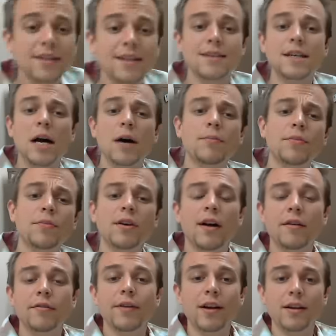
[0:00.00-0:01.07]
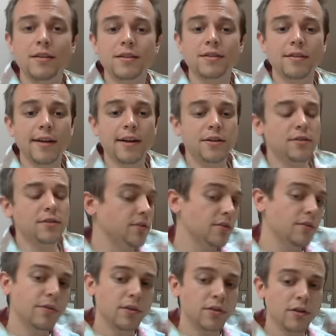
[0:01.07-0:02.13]
the number of valence electrons.
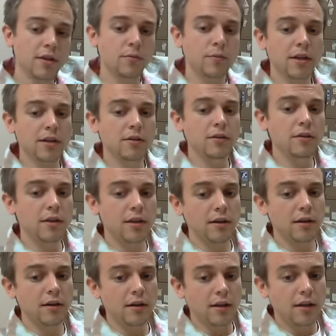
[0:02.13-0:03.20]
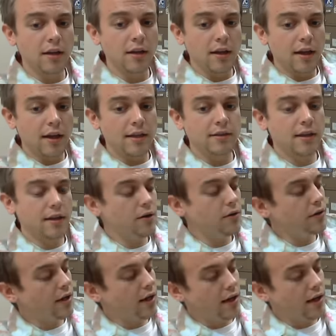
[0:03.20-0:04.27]
So if we look, we can look here and say,
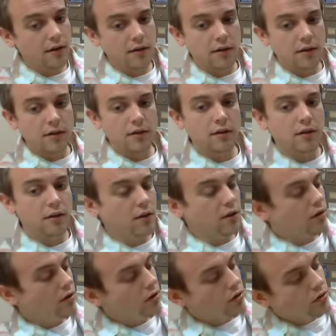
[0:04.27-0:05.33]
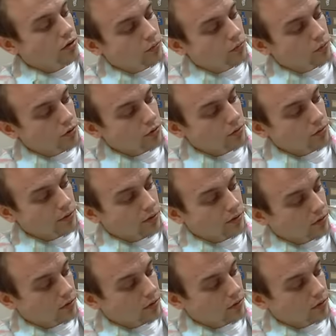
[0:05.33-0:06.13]
okay, group